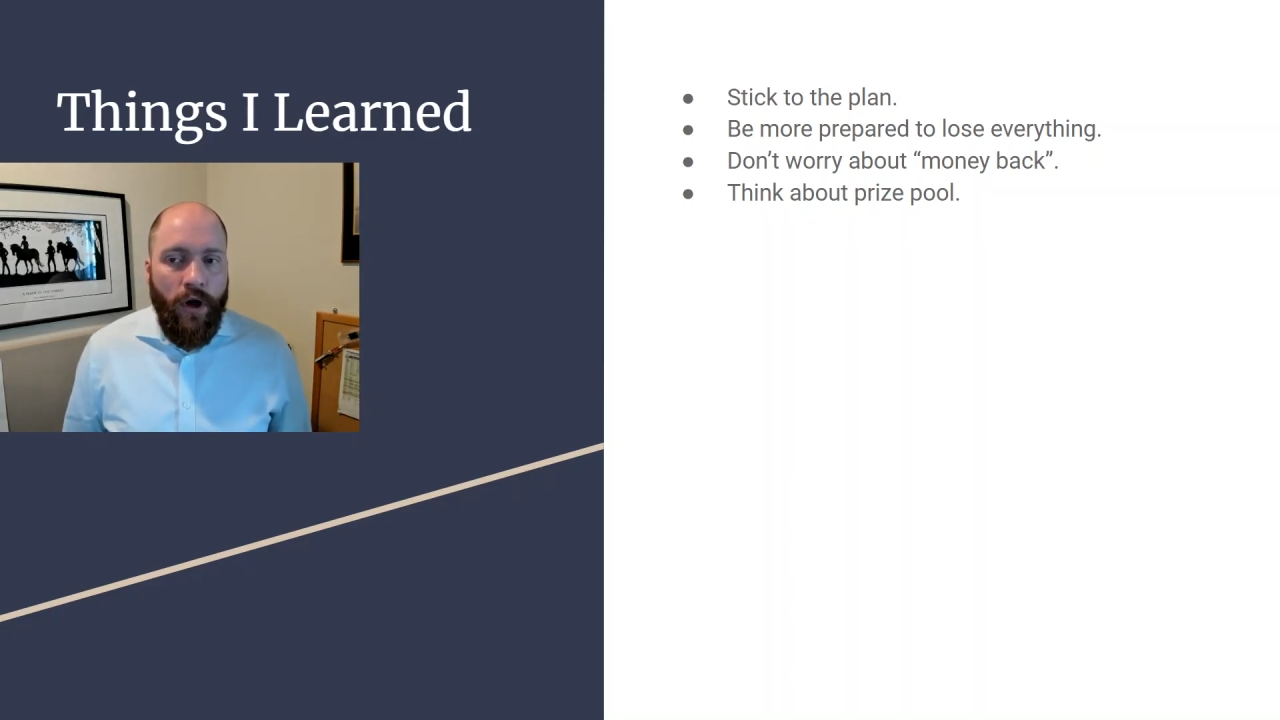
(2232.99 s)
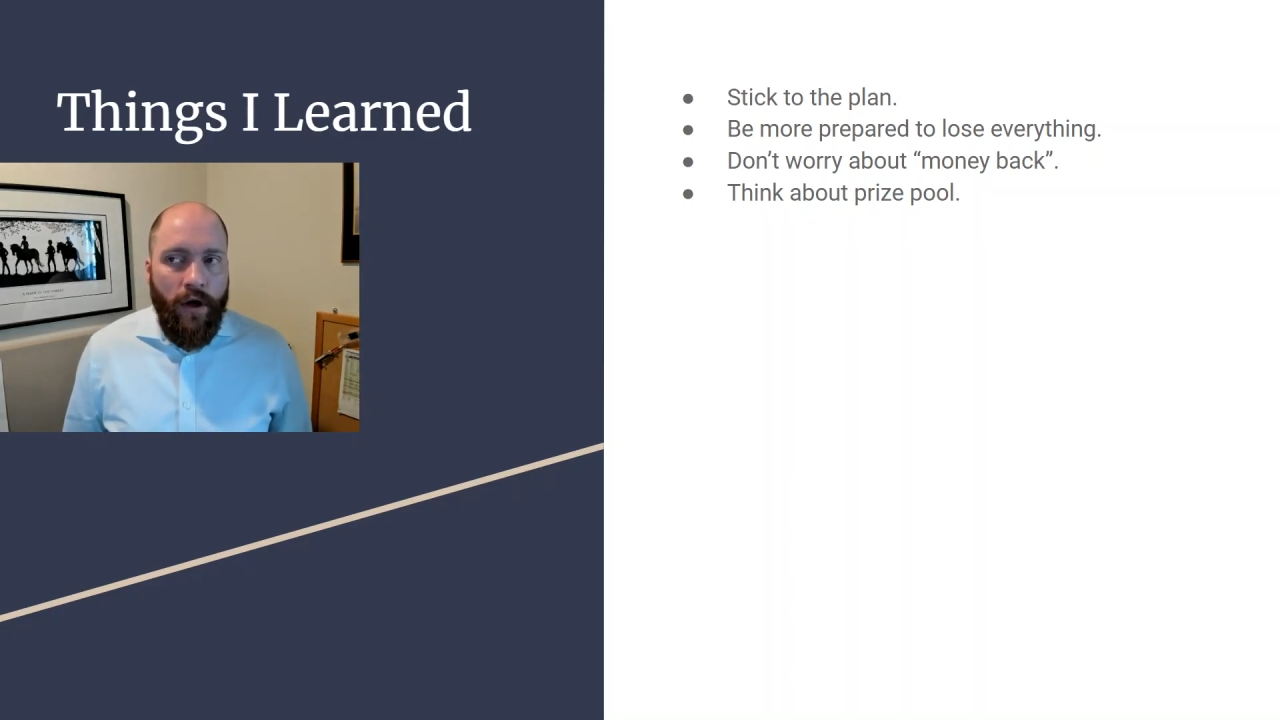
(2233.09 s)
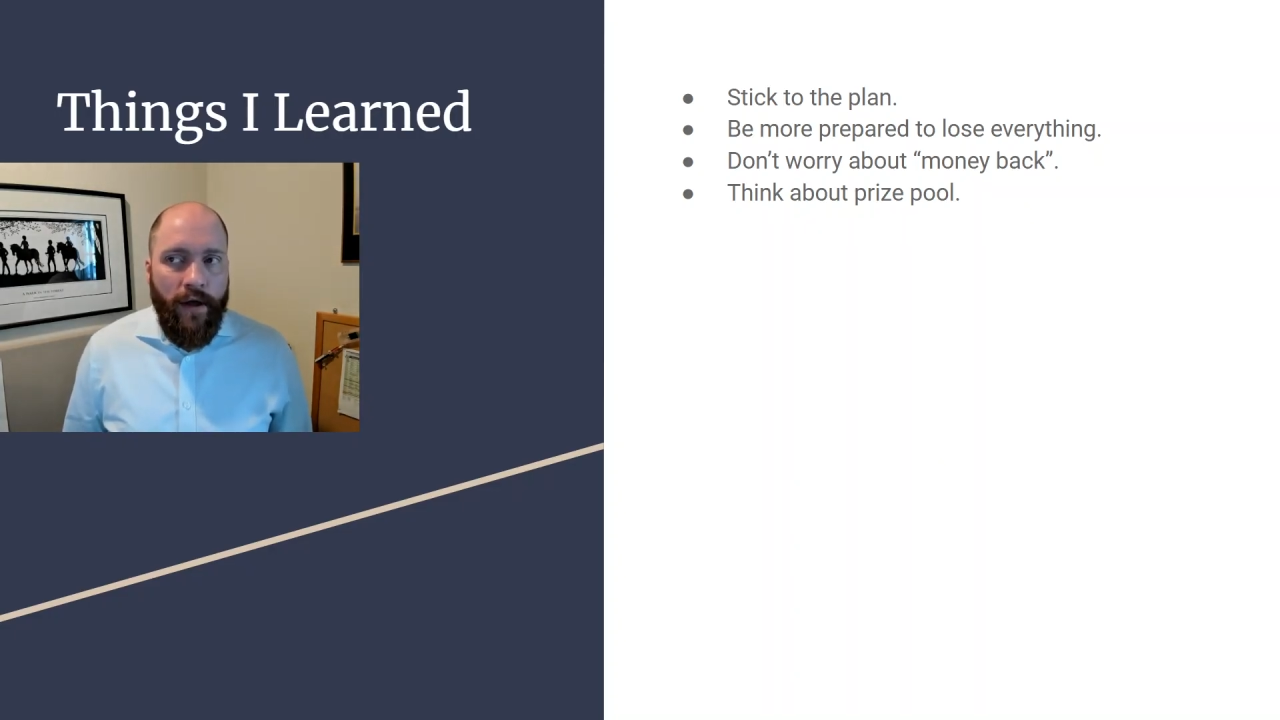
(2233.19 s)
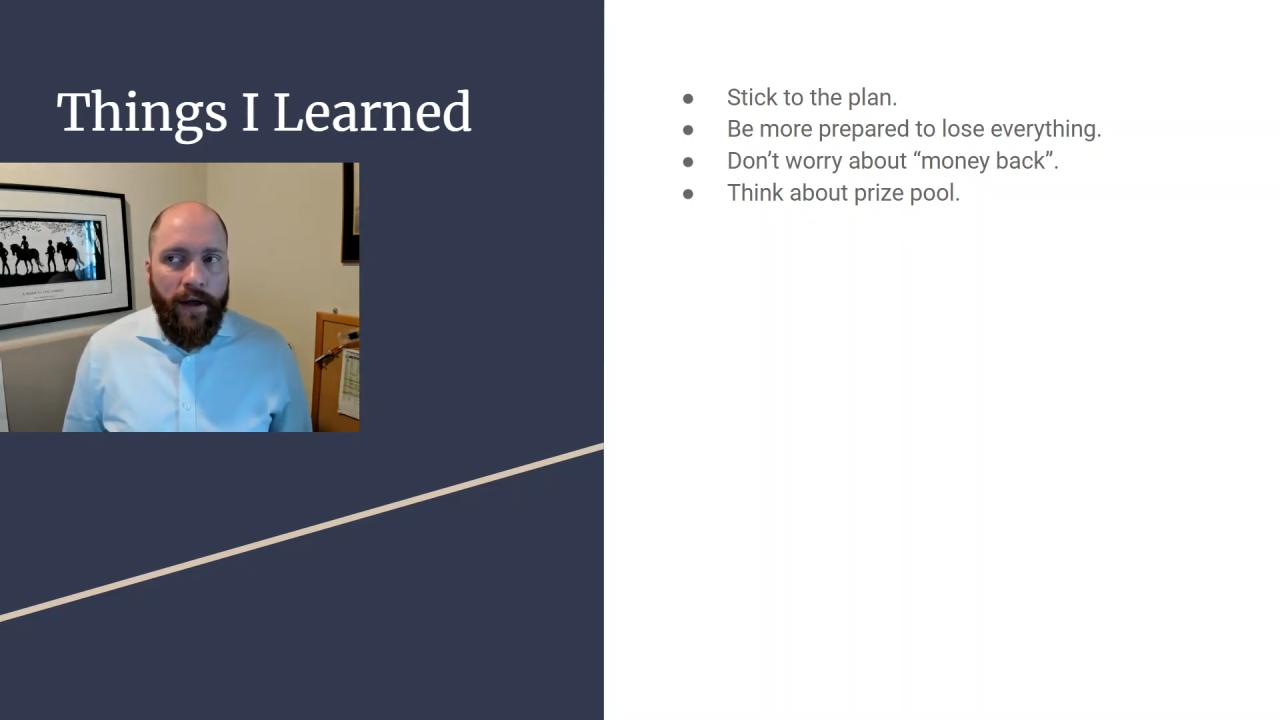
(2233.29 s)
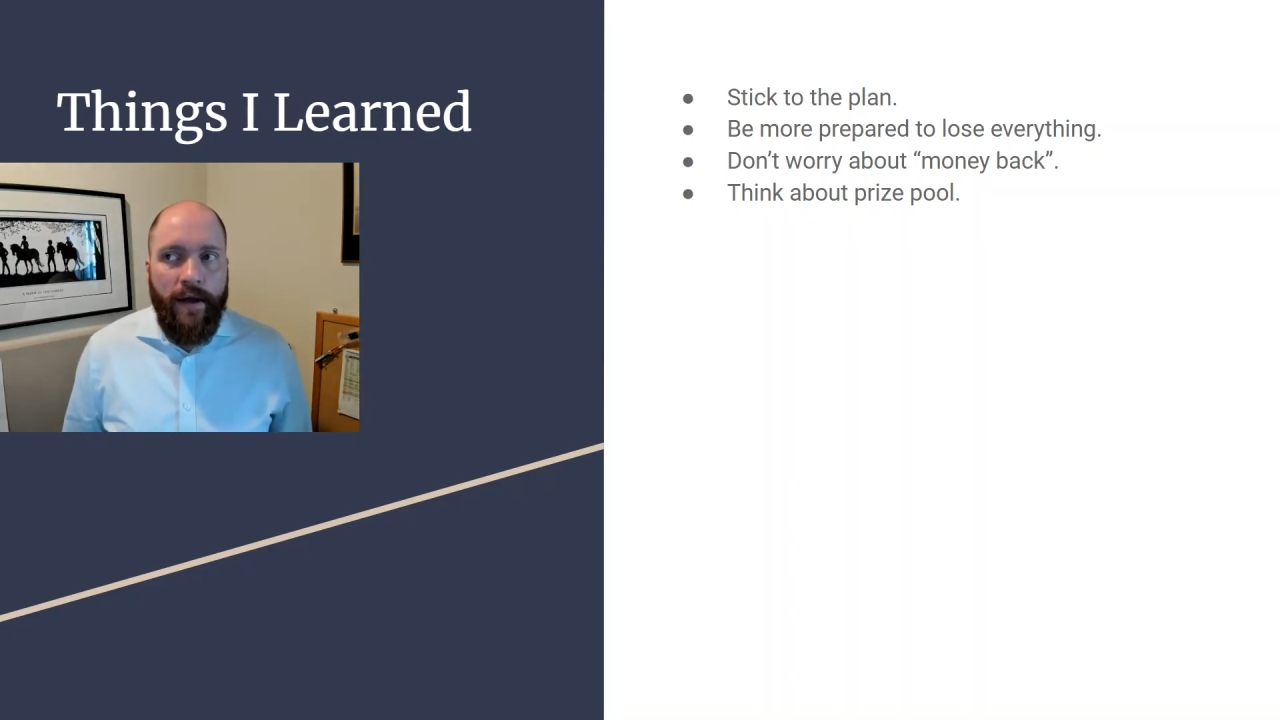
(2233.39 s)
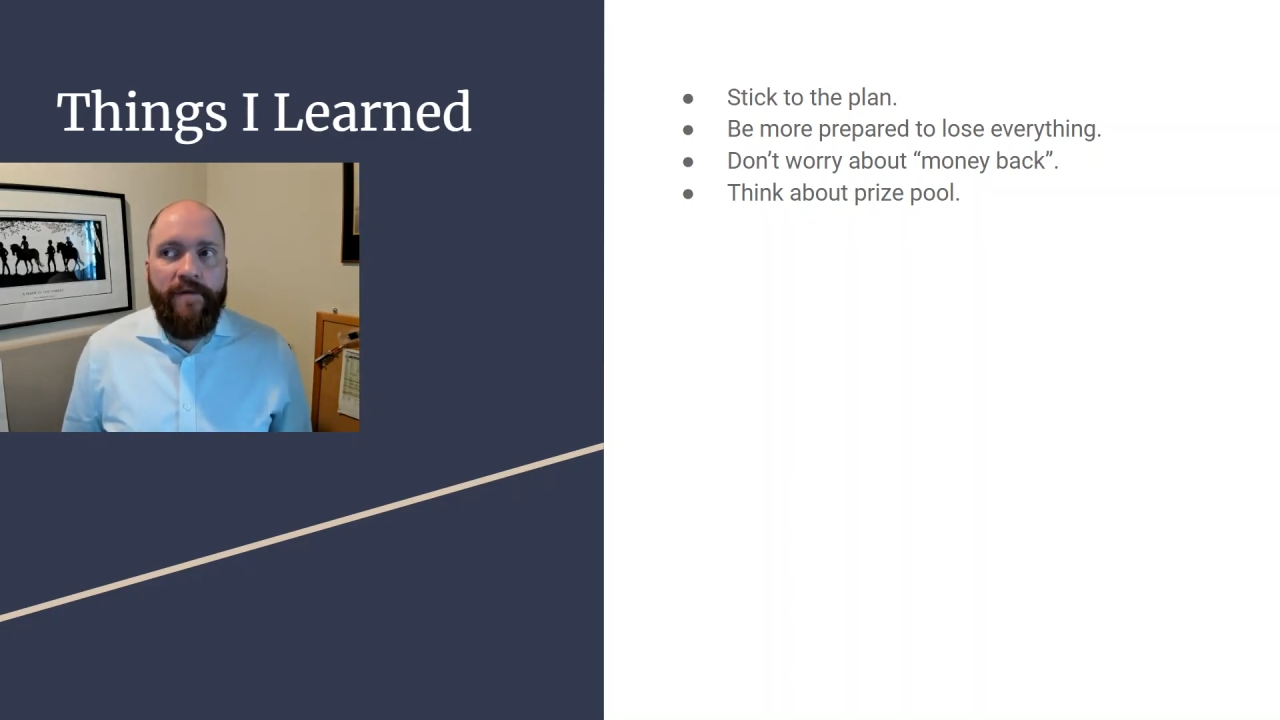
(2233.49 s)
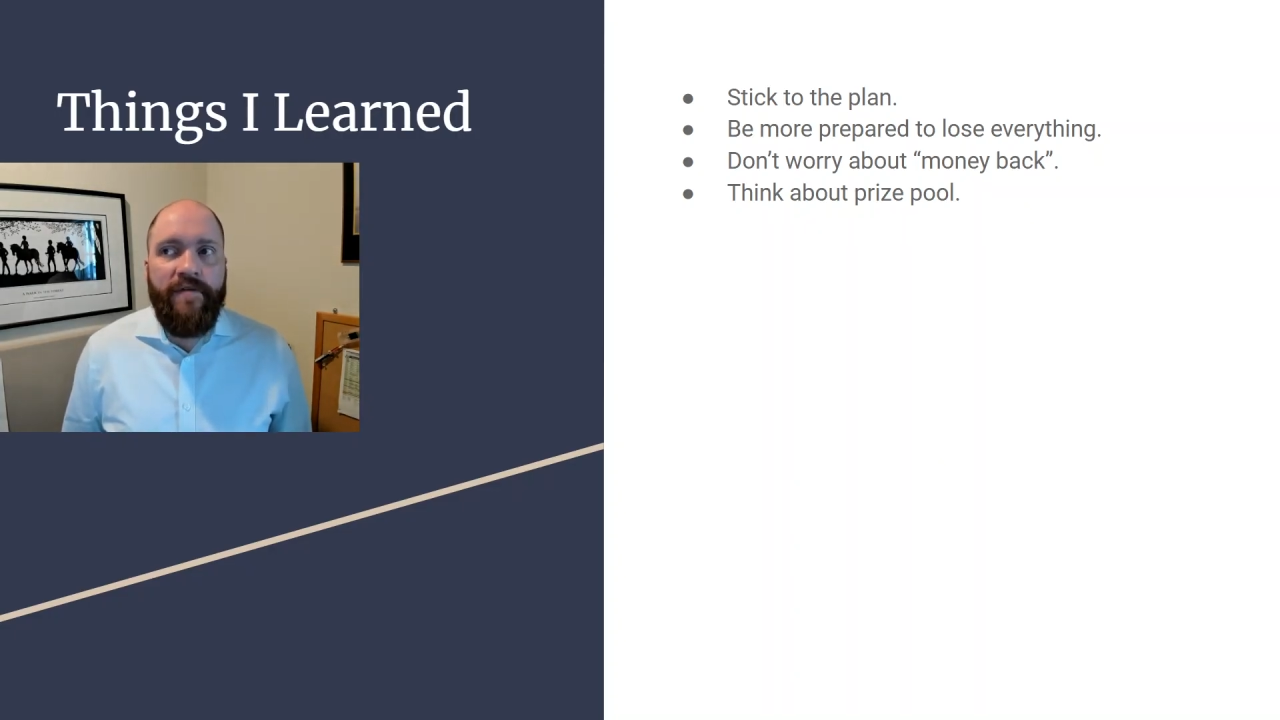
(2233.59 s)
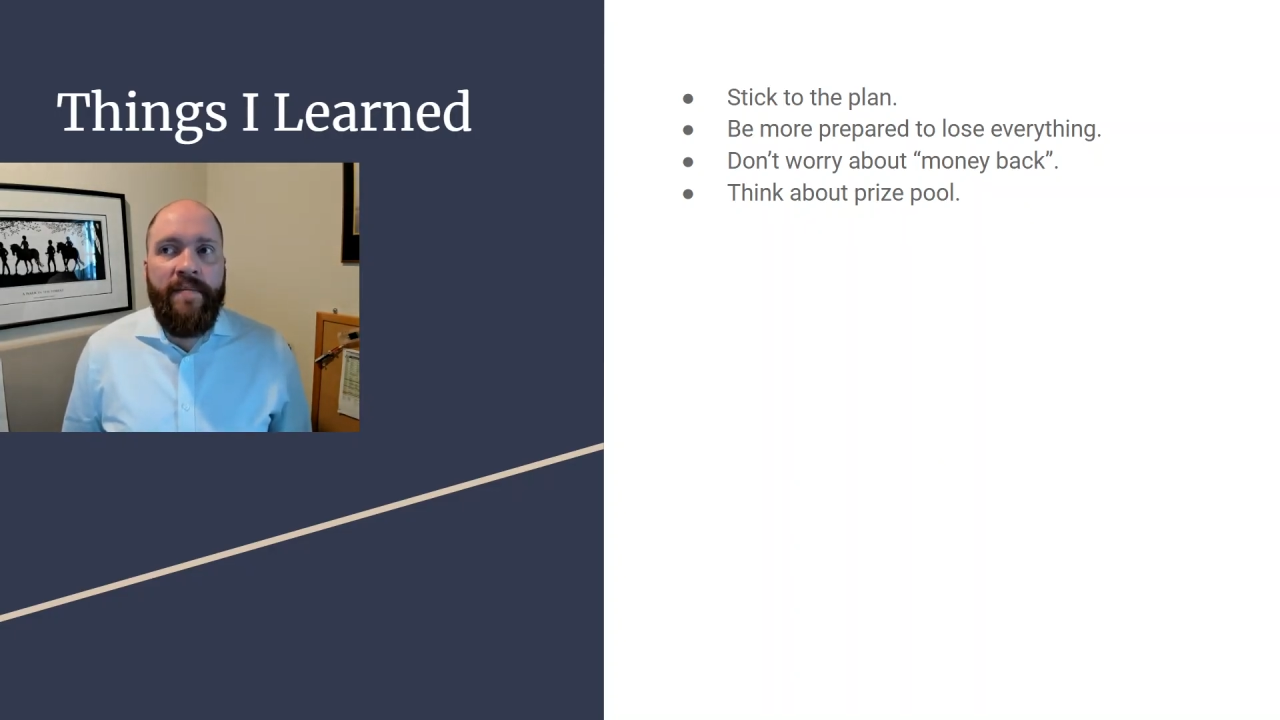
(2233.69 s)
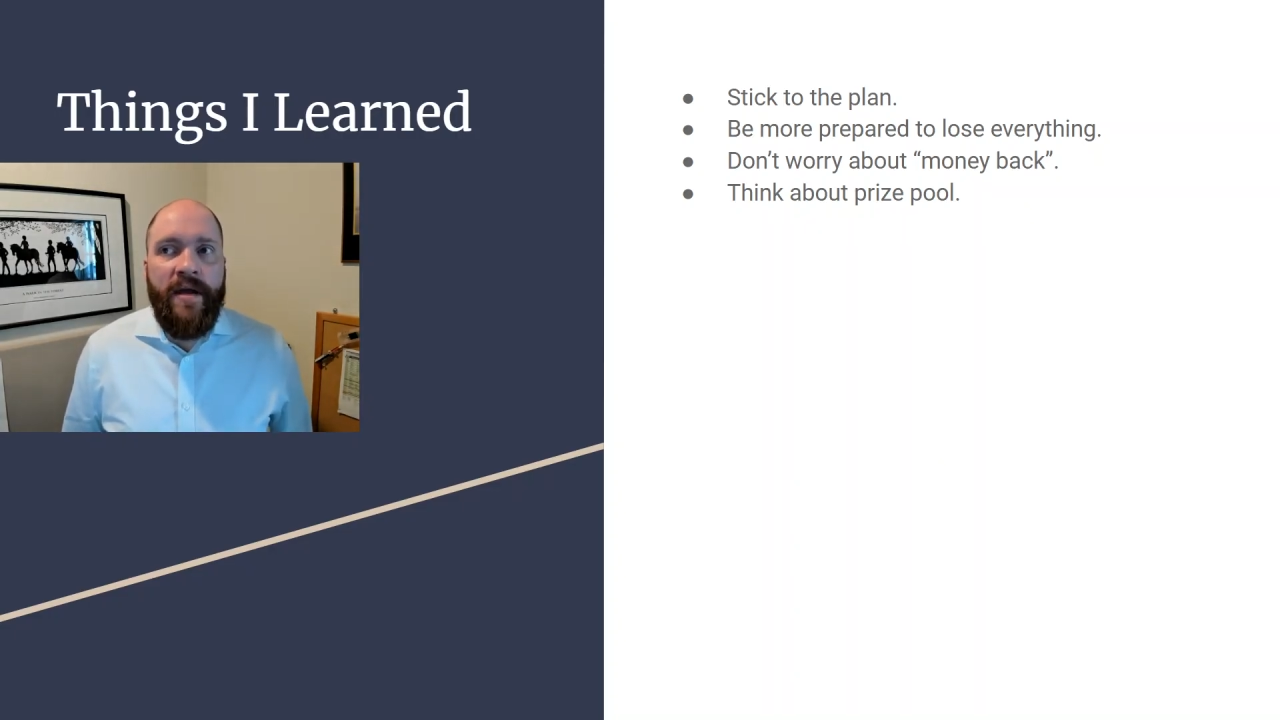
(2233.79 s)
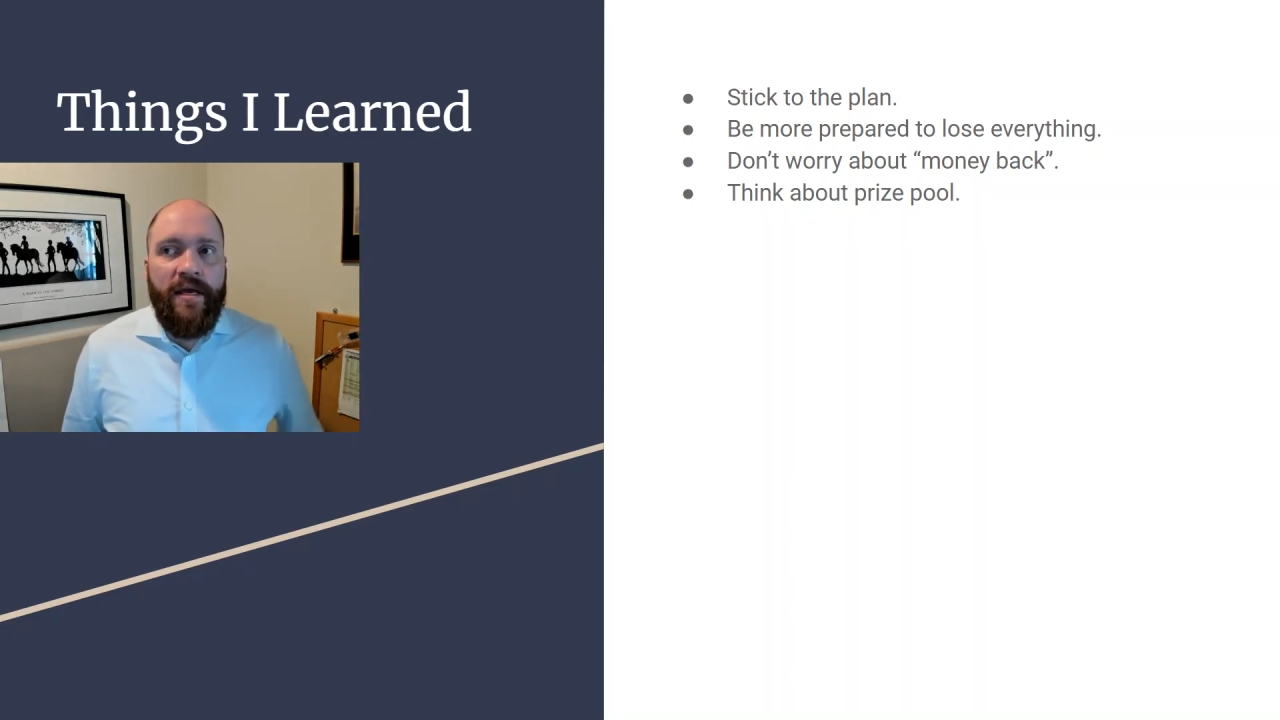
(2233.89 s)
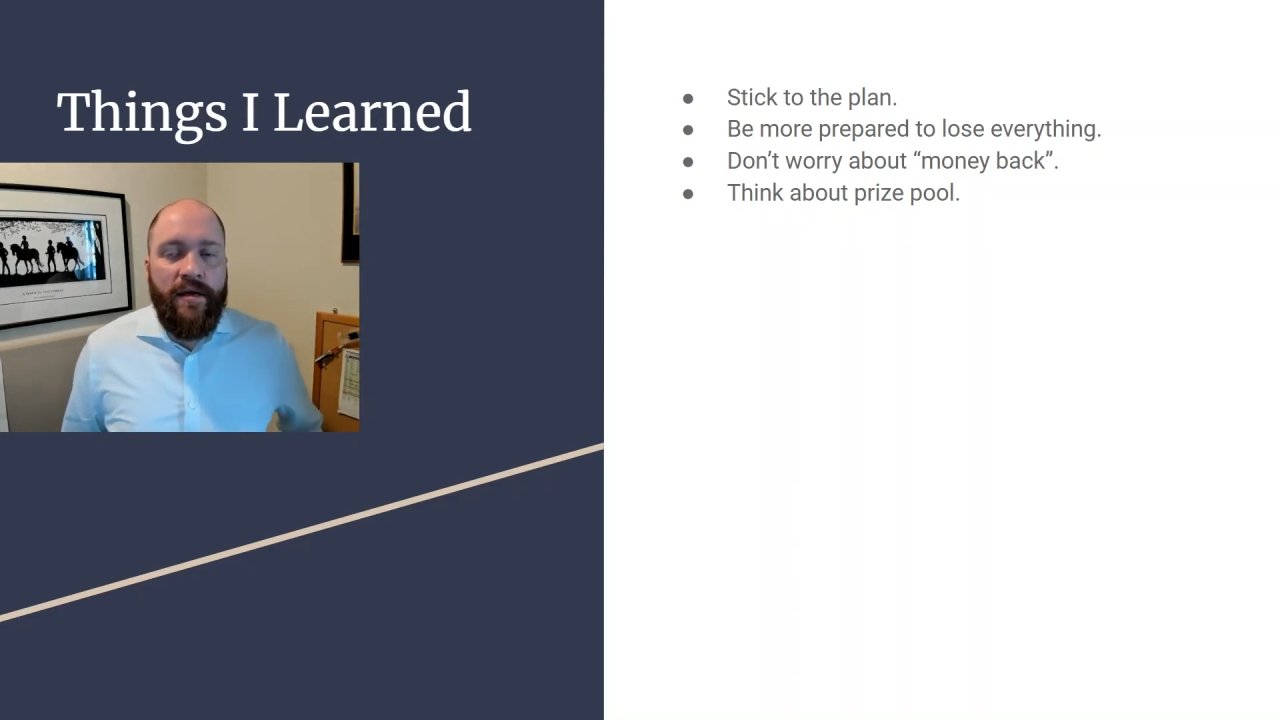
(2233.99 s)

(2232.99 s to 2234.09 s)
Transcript: Uh, if I make